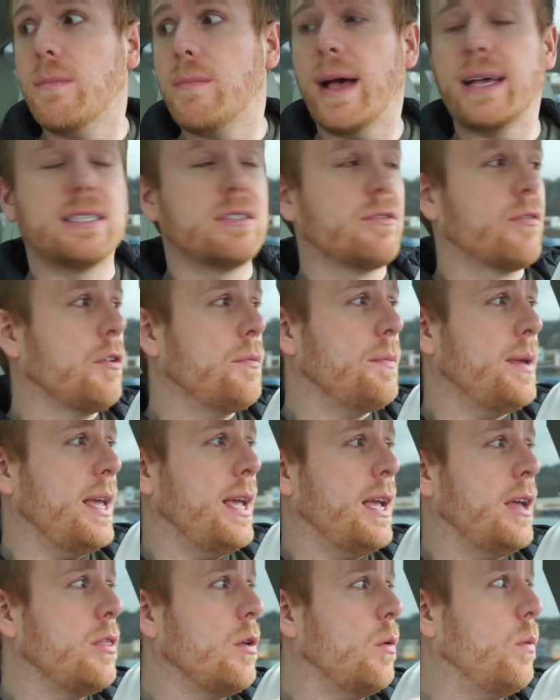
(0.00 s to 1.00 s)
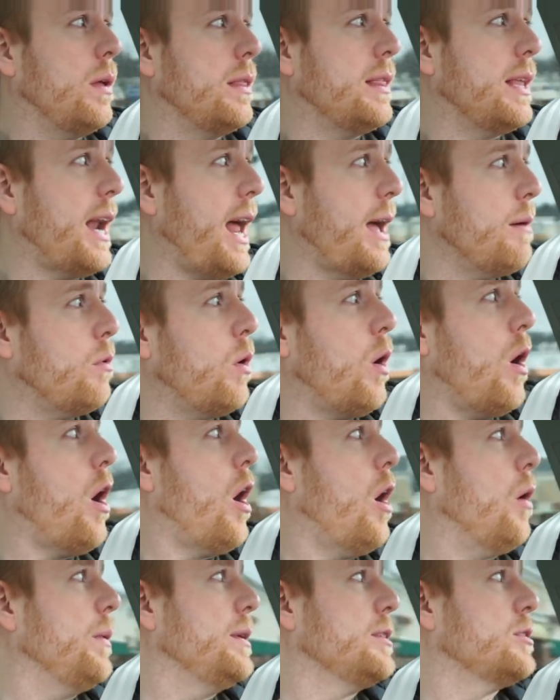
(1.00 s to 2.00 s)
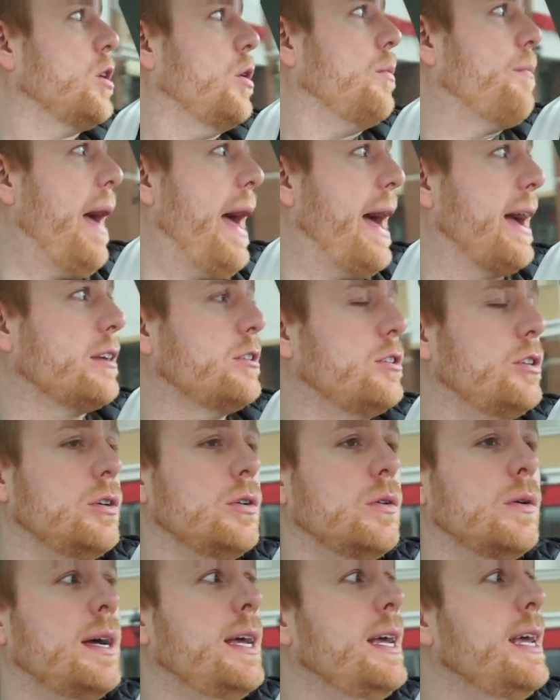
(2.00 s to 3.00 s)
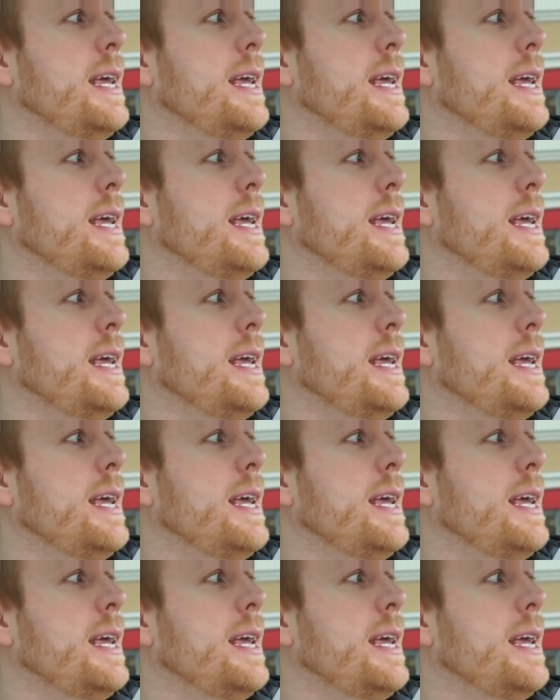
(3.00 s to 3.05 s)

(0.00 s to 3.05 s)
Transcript: best for me and the one that I will always go back to